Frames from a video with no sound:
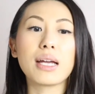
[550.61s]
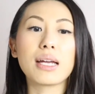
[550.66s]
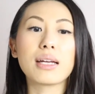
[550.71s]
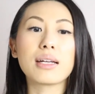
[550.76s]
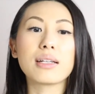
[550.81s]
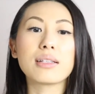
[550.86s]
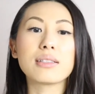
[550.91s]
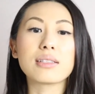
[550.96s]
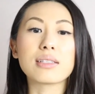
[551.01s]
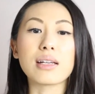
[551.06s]

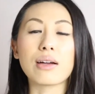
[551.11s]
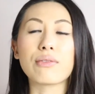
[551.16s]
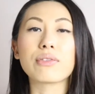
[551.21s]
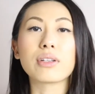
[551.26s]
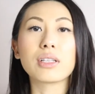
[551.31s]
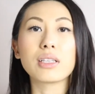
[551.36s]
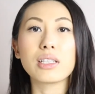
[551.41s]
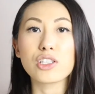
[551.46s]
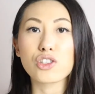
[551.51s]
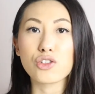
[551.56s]
and
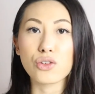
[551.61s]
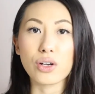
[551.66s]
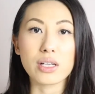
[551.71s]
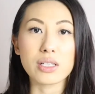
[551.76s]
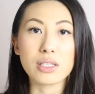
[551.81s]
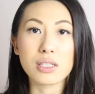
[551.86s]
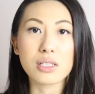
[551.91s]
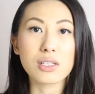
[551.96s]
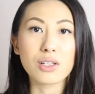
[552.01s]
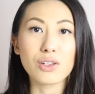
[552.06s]
definitely
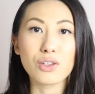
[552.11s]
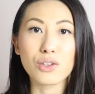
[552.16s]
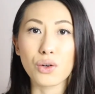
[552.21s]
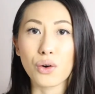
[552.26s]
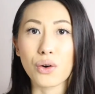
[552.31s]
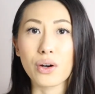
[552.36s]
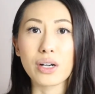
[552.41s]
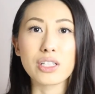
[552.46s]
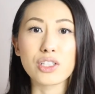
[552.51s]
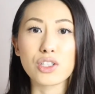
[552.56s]
trust
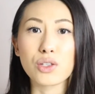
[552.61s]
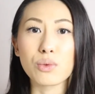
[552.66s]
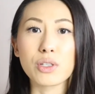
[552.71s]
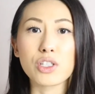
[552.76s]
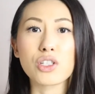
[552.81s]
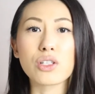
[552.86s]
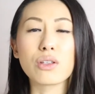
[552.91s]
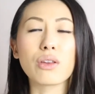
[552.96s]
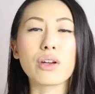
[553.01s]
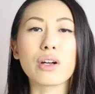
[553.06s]
your
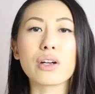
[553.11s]
intuition.